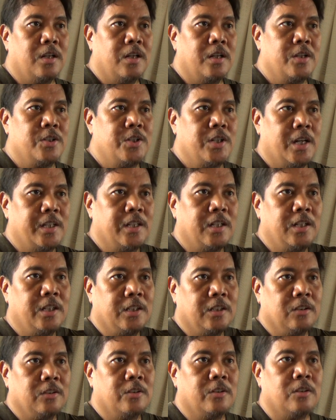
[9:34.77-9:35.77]
She had a
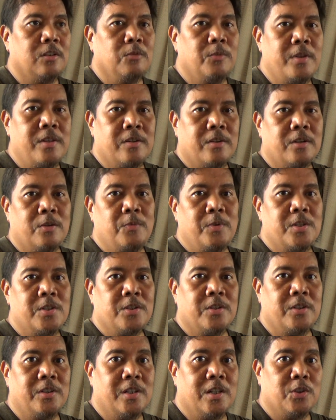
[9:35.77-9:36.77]
little girl with her,
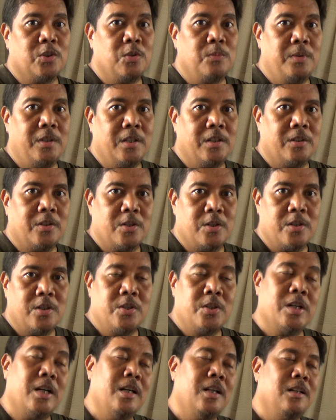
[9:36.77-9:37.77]
which turned out to be her
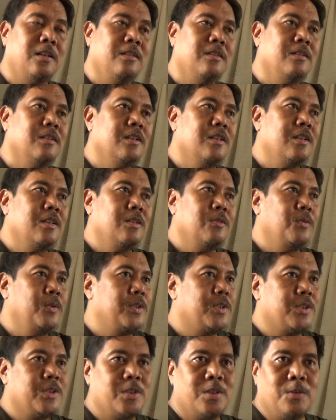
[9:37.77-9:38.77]
child,
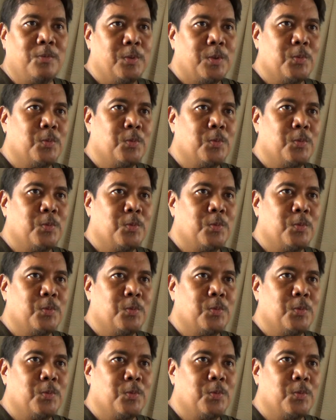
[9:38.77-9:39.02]
which